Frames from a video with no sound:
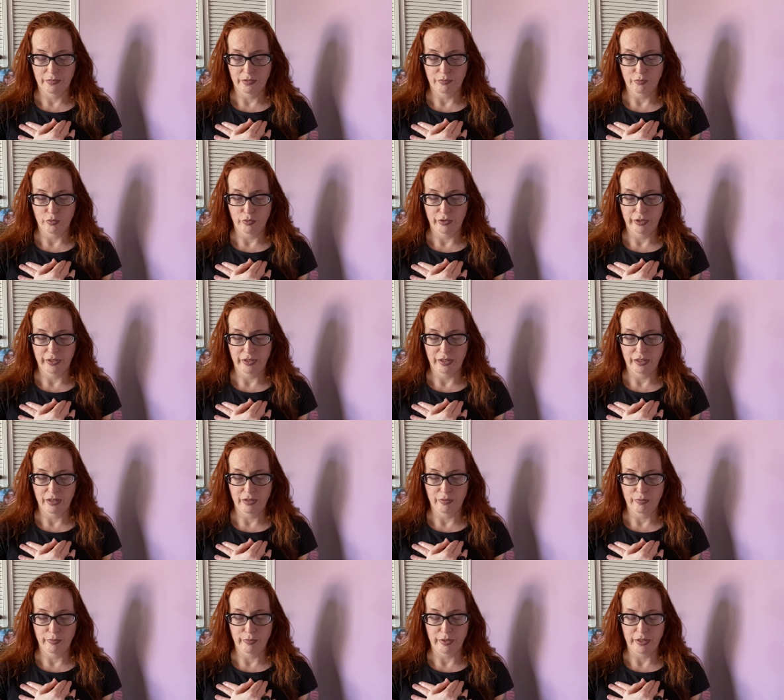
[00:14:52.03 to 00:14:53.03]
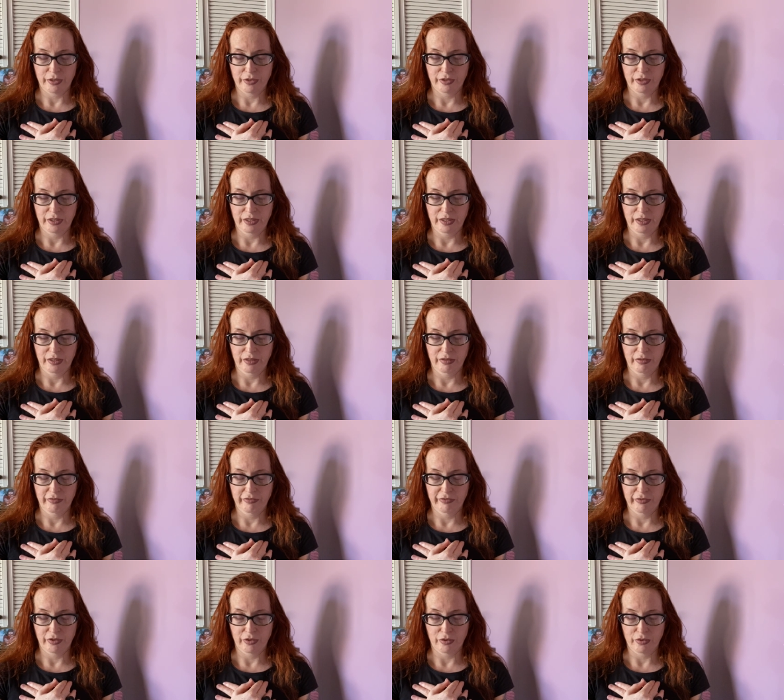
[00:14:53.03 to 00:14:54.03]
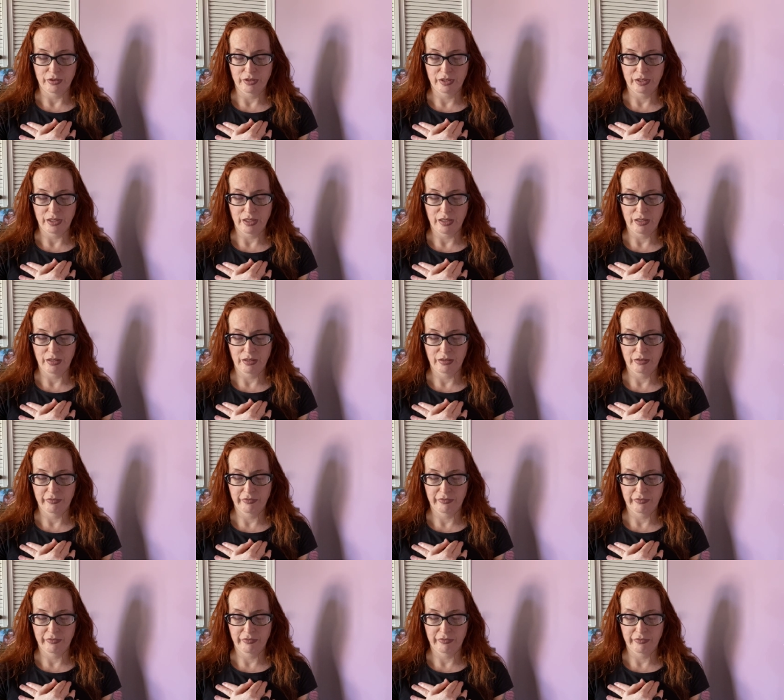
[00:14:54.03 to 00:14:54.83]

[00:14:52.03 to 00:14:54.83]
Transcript: Breathing compassion in for yourself,